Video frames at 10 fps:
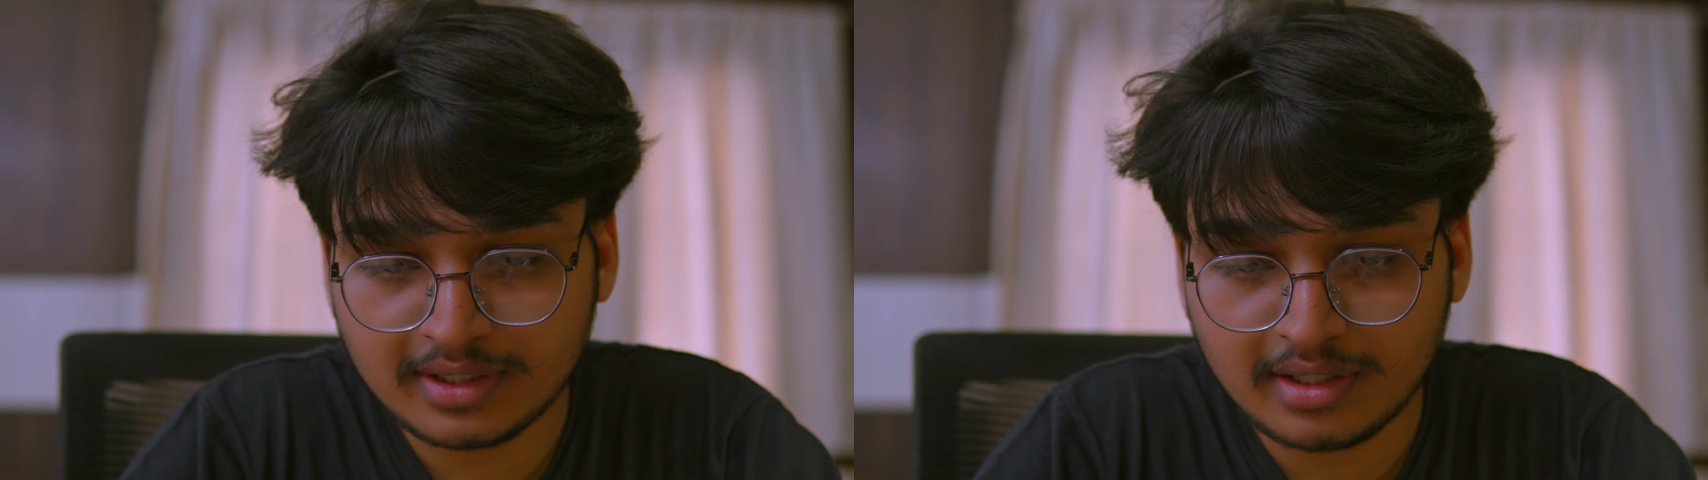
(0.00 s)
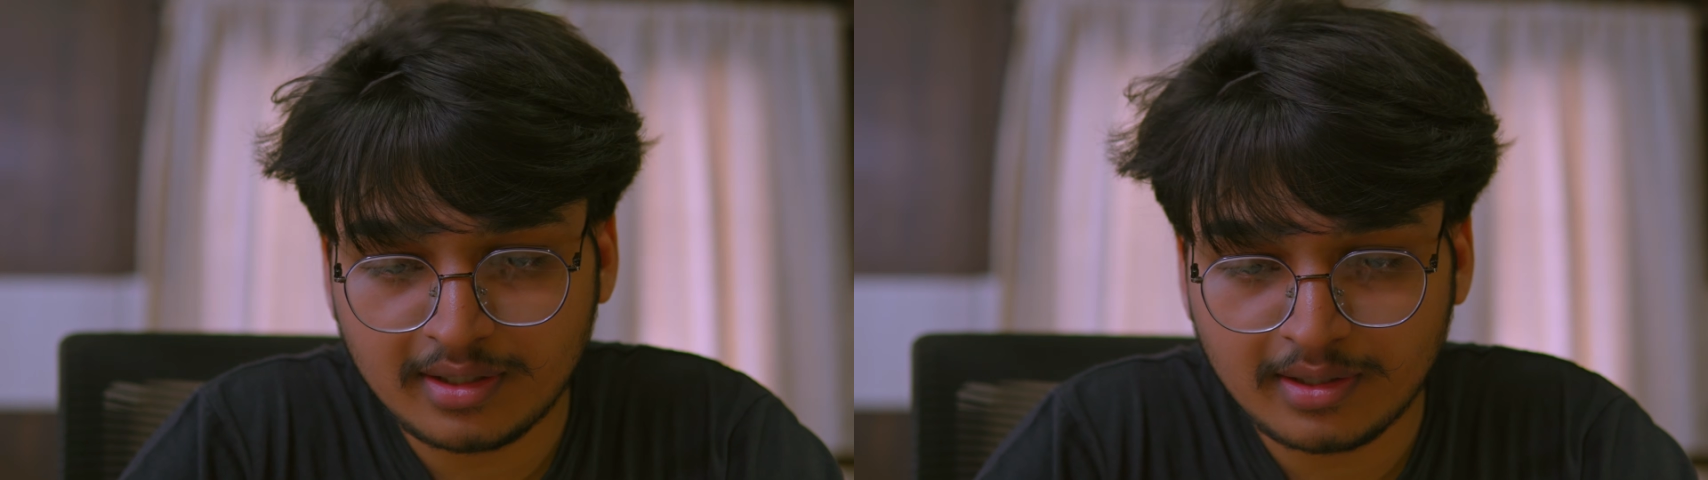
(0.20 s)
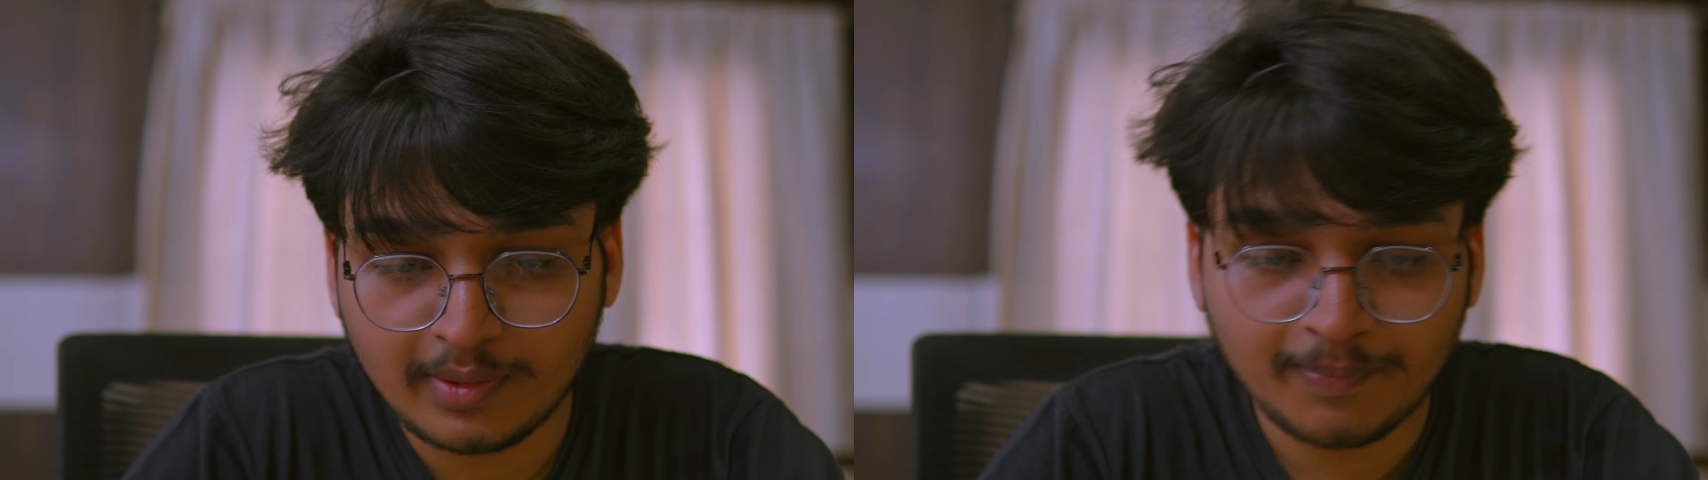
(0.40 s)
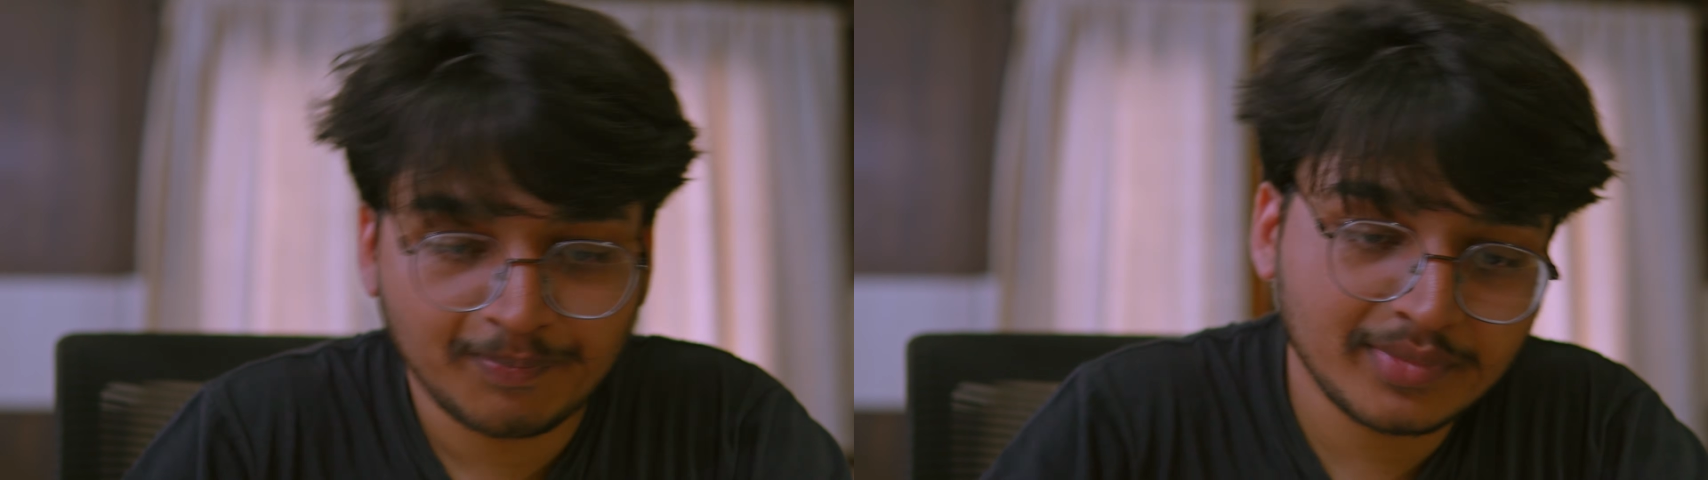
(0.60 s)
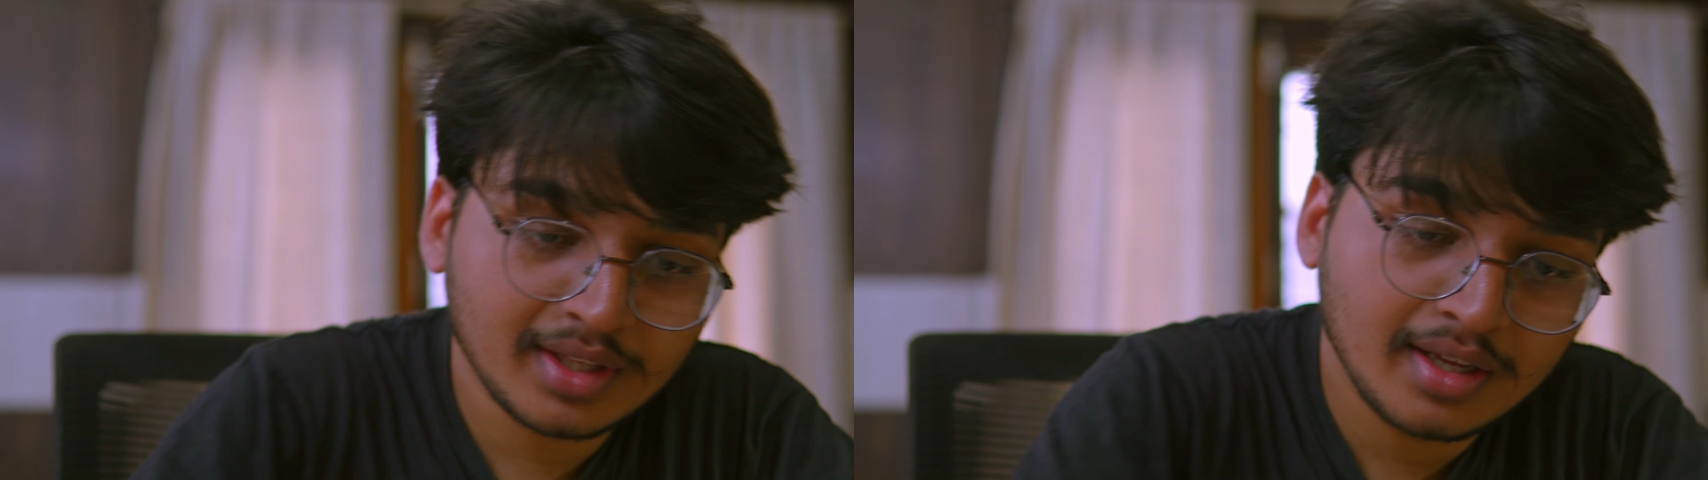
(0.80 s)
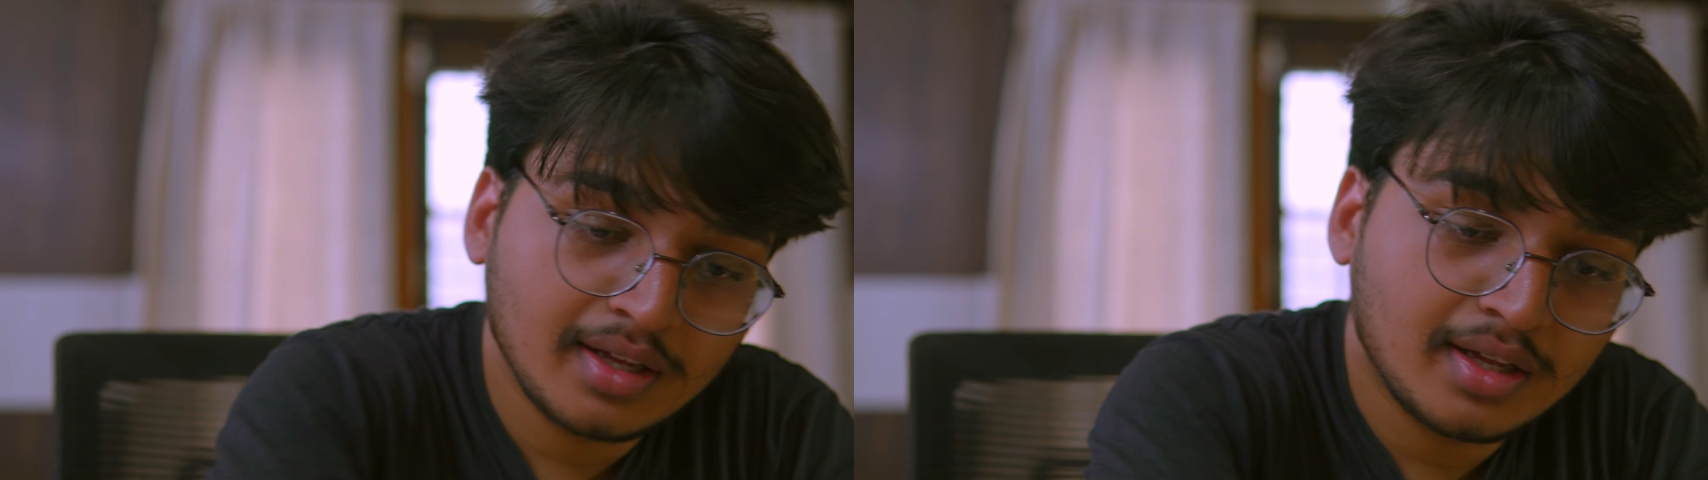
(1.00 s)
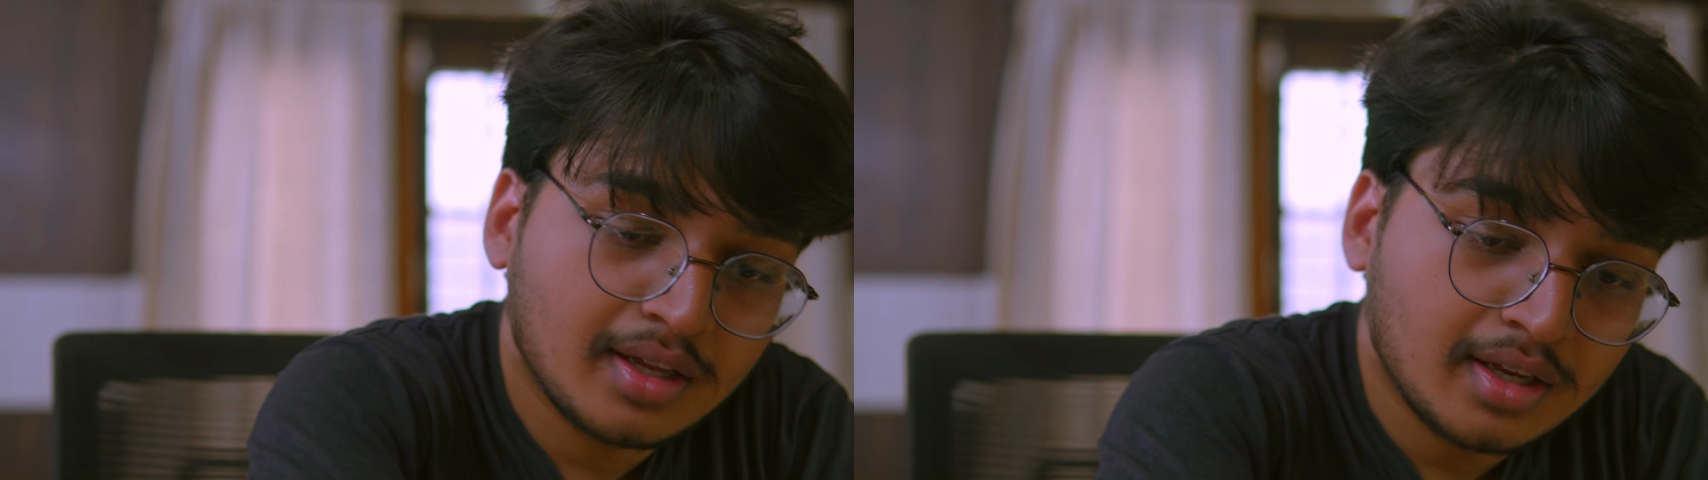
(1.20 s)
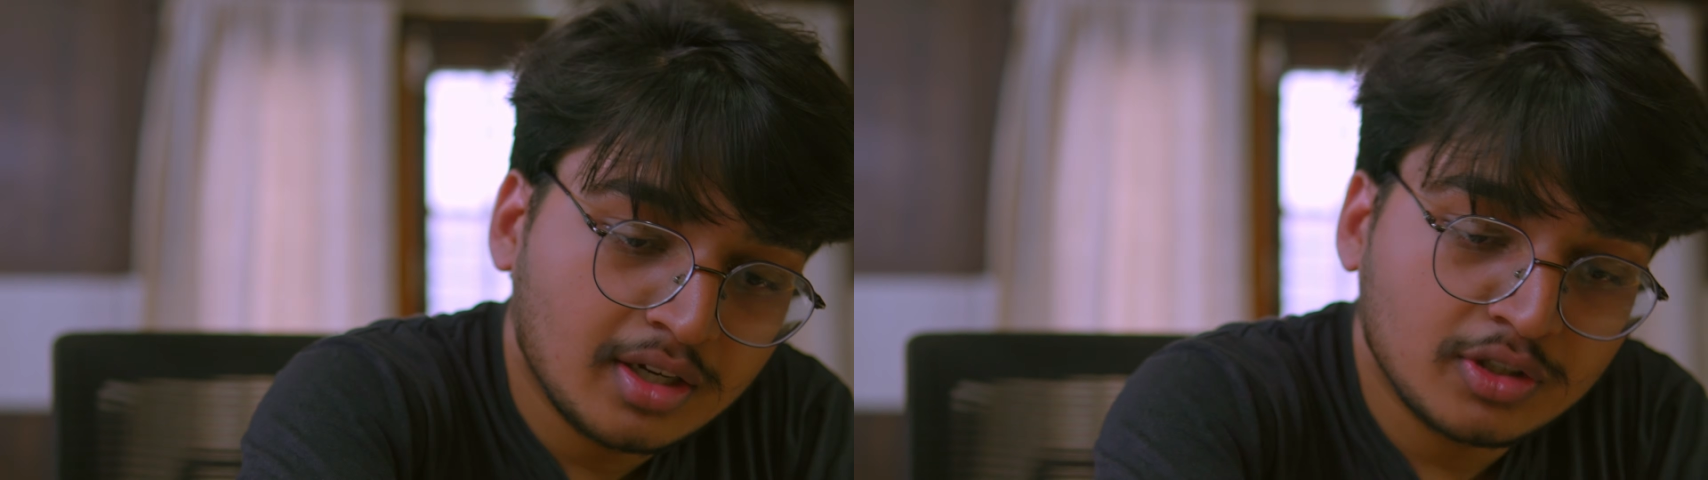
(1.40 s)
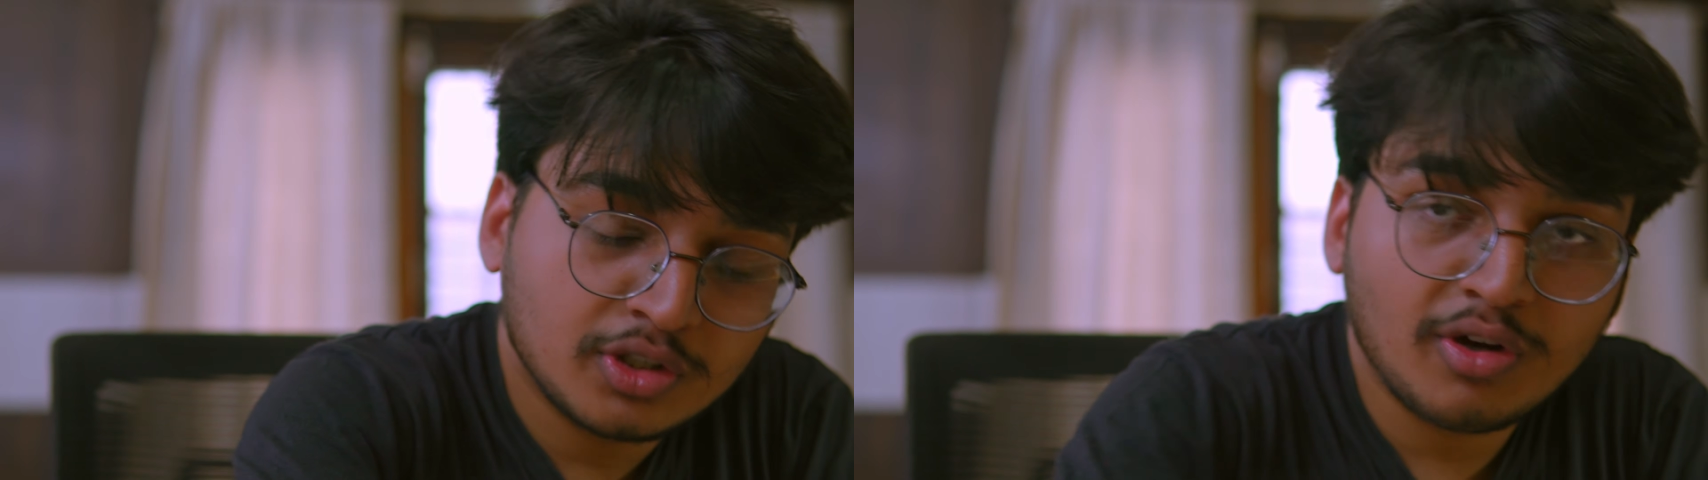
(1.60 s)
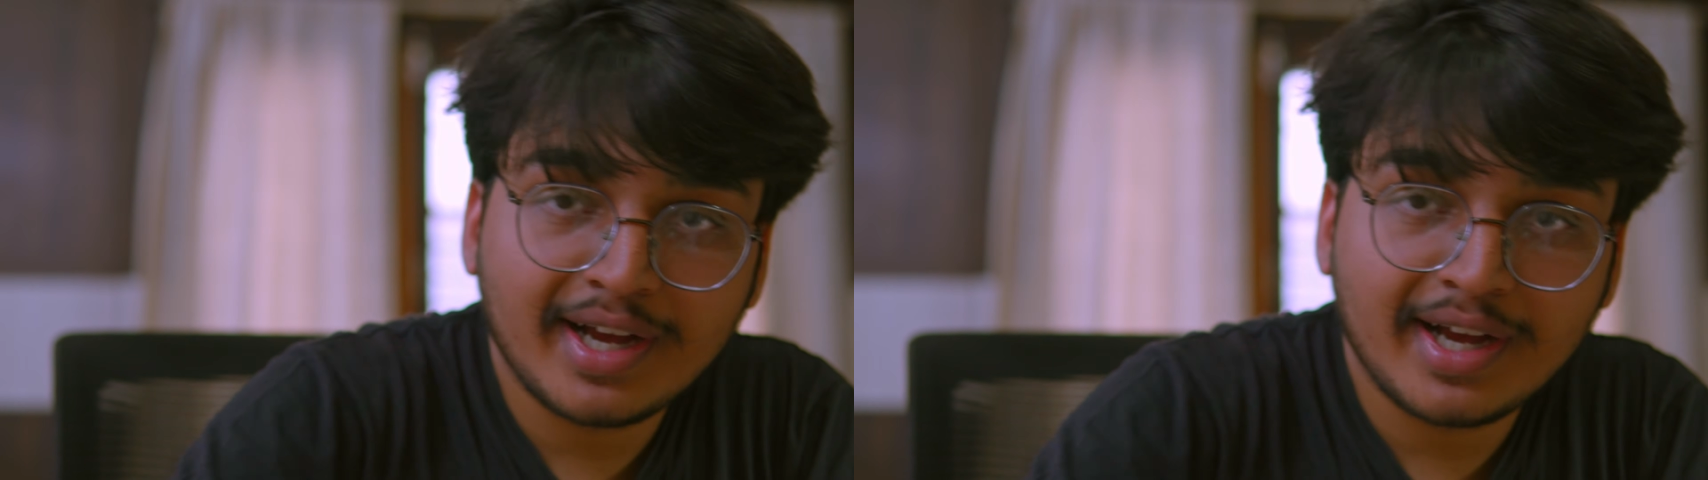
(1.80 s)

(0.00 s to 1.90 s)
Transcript: show